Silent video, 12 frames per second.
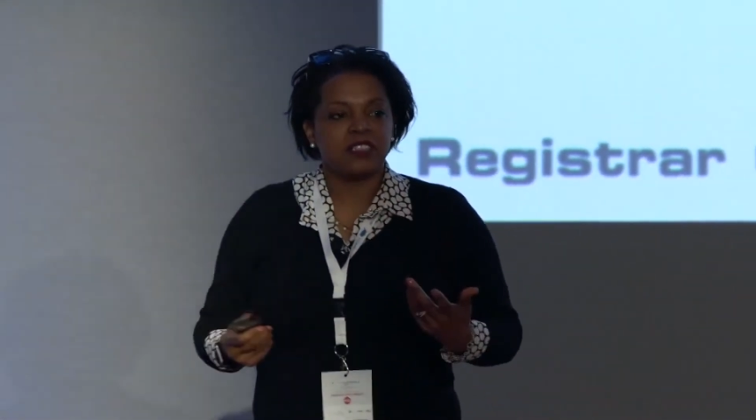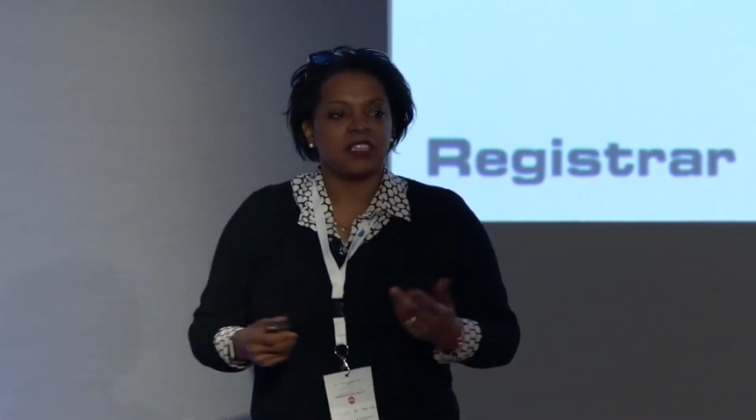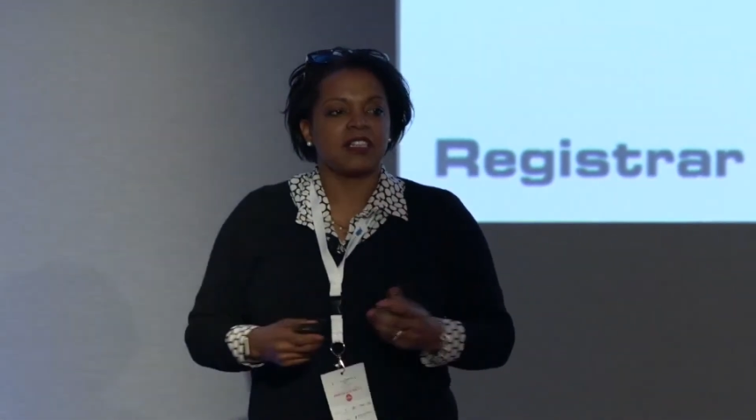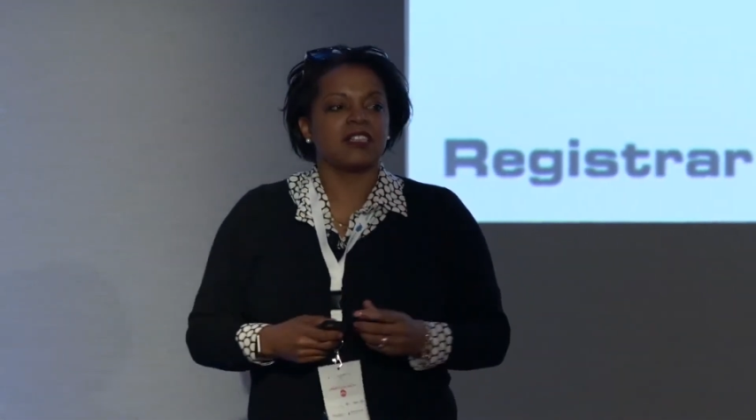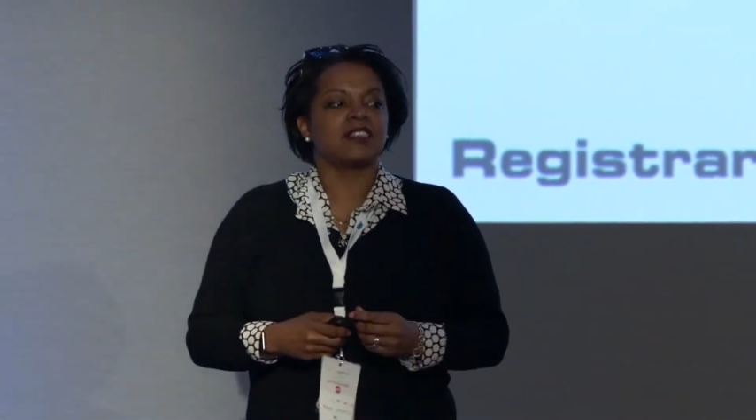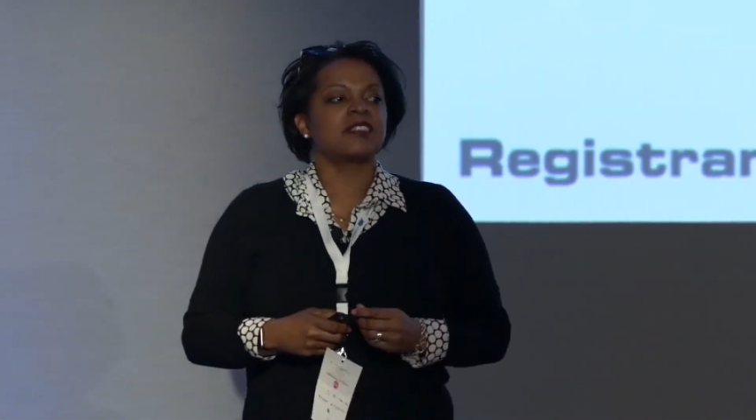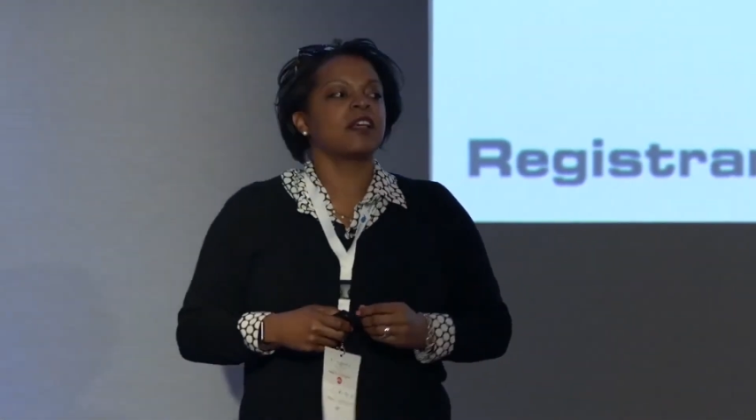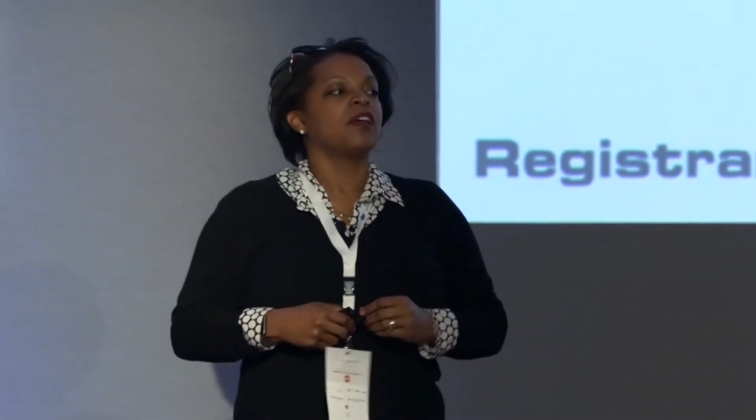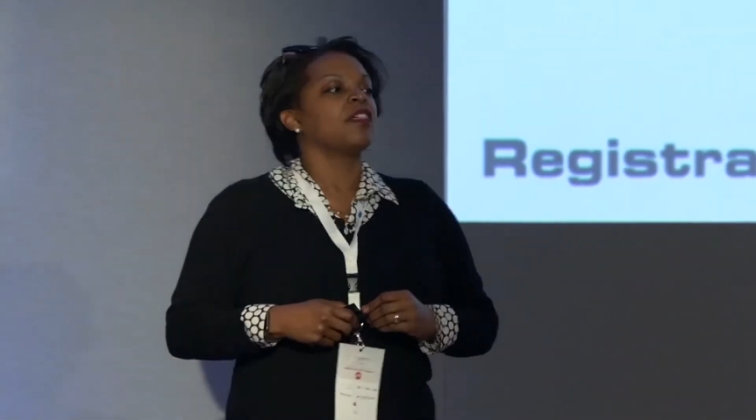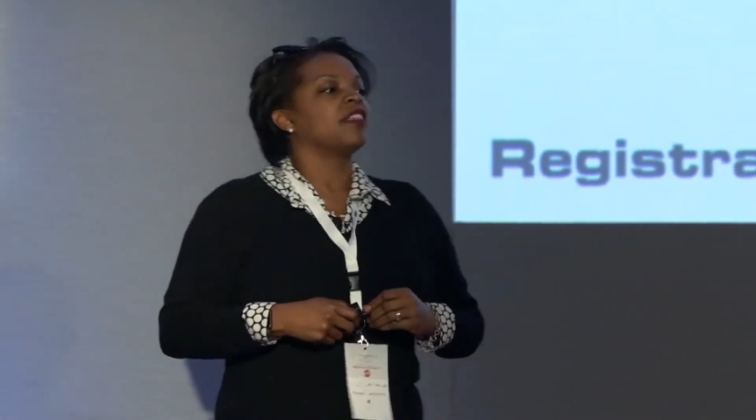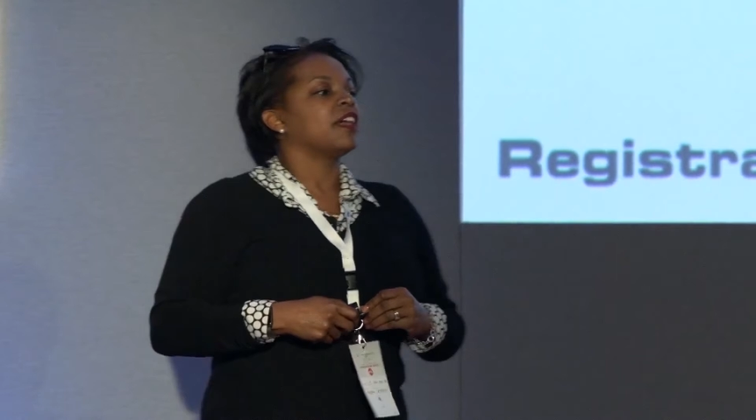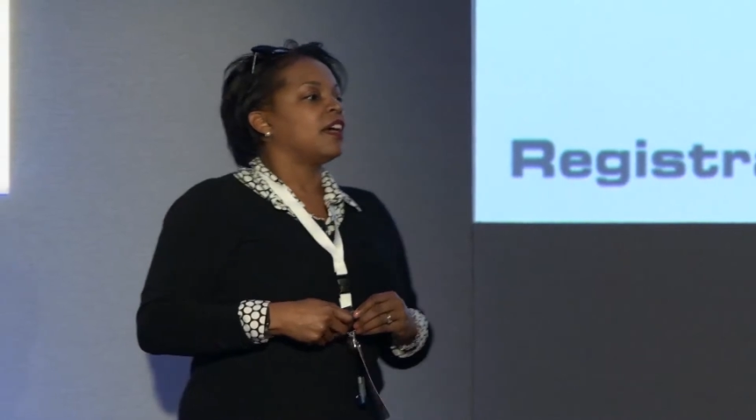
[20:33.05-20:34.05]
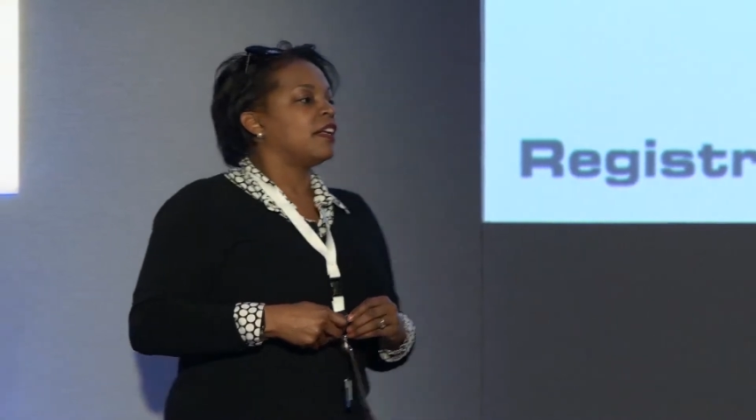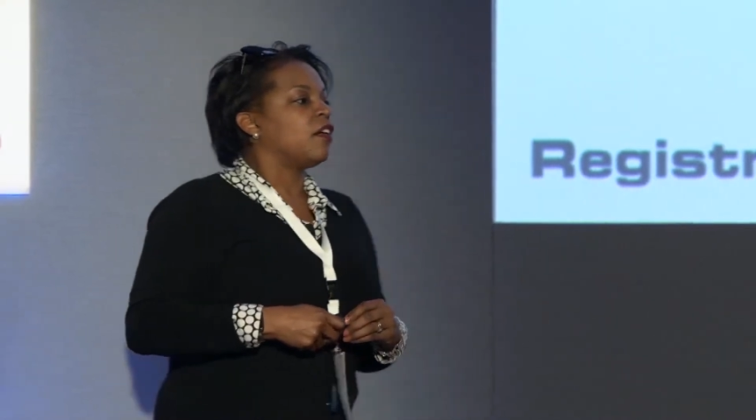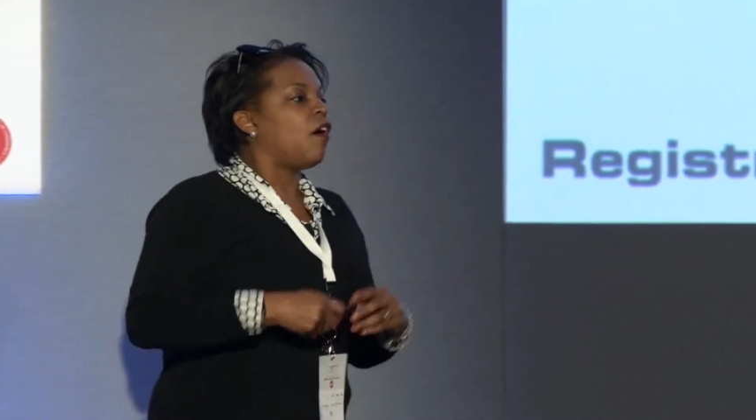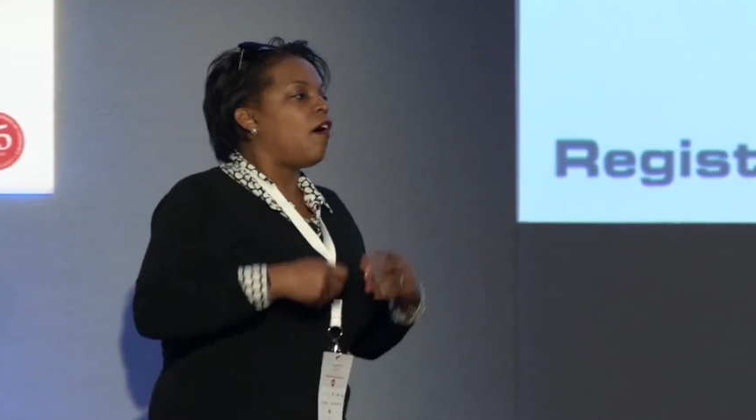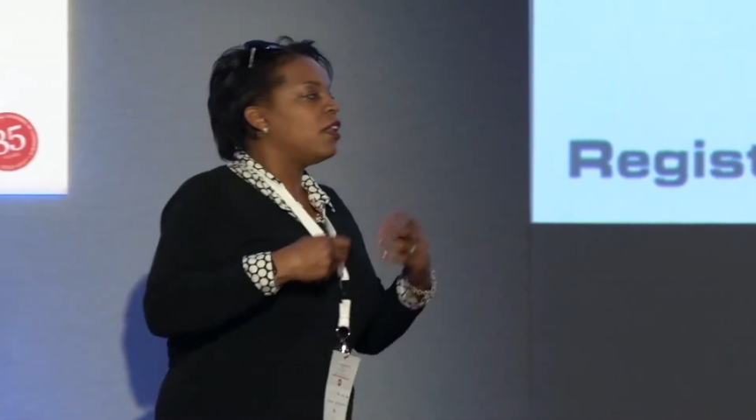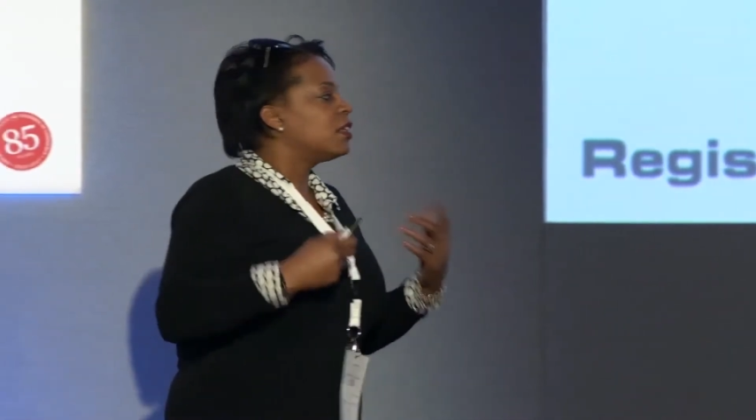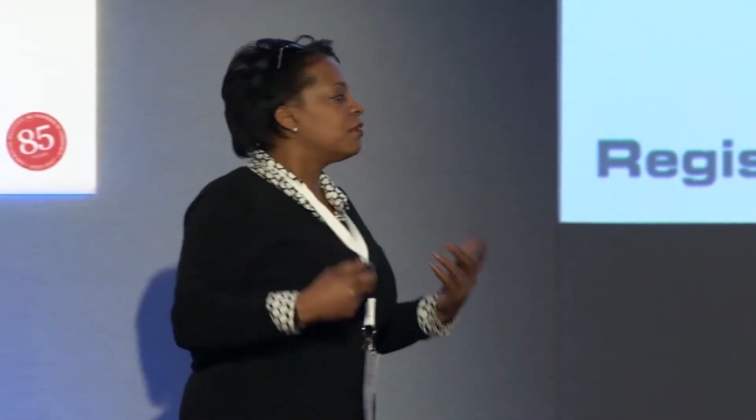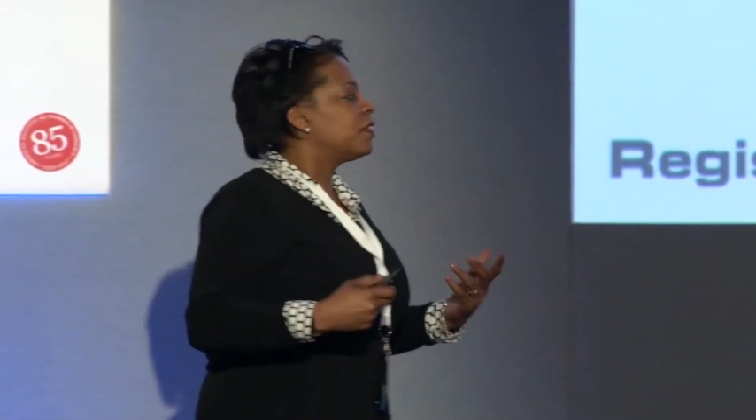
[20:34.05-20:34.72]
is that all of